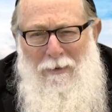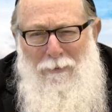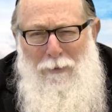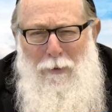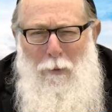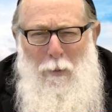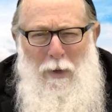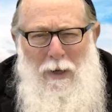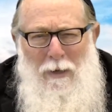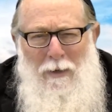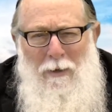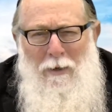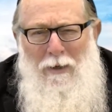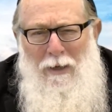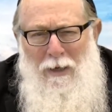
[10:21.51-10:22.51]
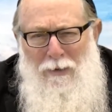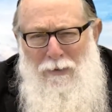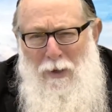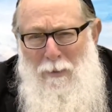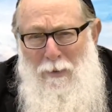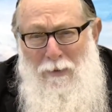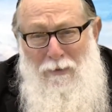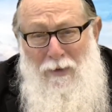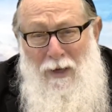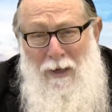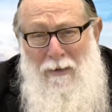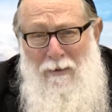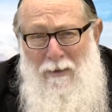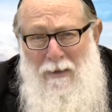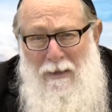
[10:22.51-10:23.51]
so that we can look at Hashem and
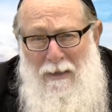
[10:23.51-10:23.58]
say,